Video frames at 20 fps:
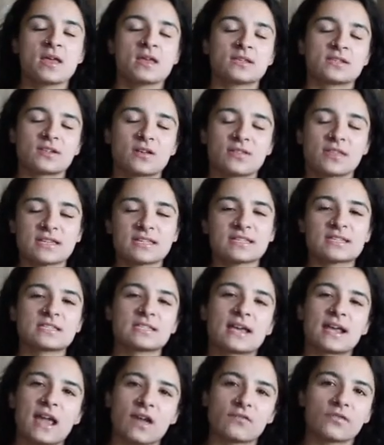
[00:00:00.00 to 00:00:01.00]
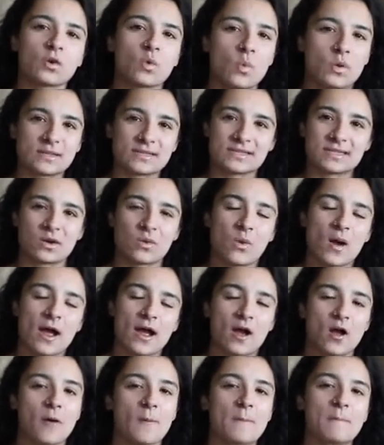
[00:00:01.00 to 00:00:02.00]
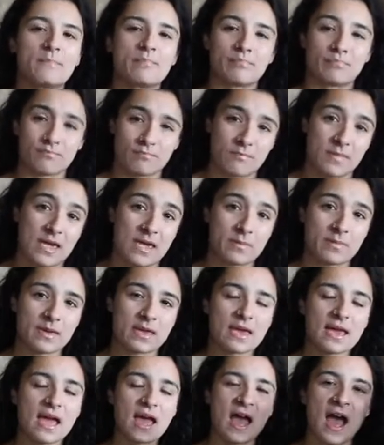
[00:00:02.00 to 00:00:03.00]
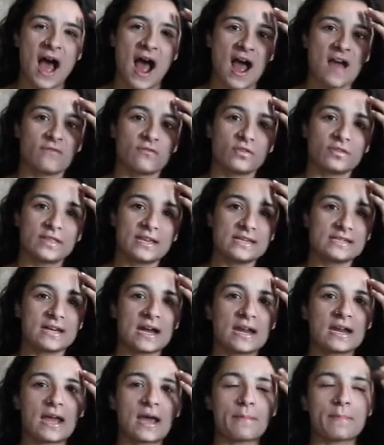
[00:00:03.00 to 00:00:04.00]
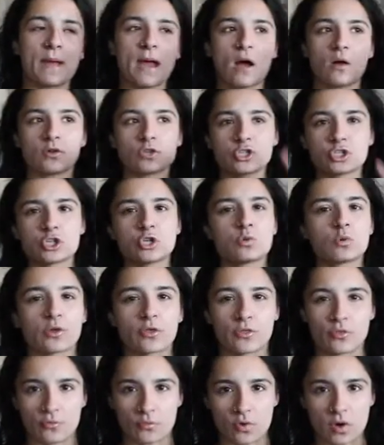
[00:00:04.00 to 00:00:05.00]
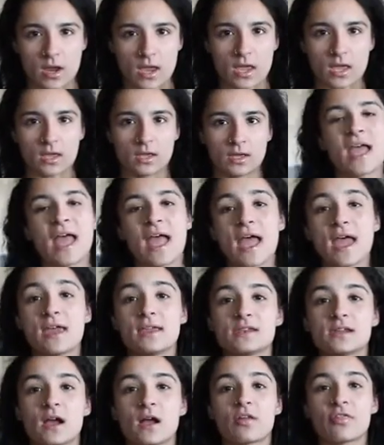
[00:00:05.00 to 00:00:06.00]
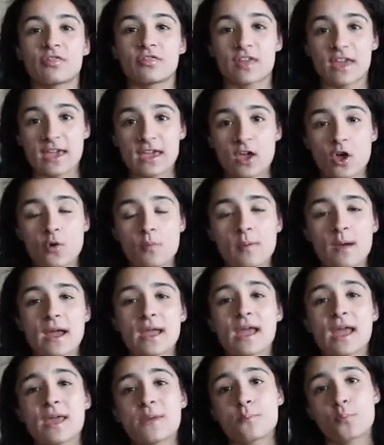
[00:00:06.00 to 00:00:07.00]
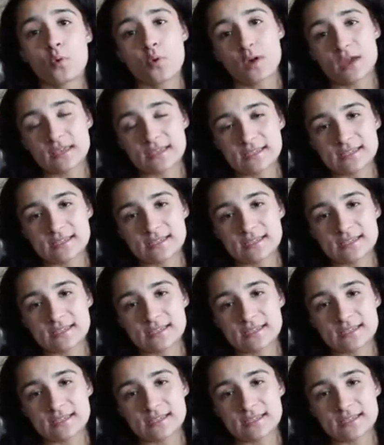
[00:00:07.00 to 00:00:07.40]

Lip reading: So this is like every once in a while, maybe. I've only done about 2 or 3, and they go by a point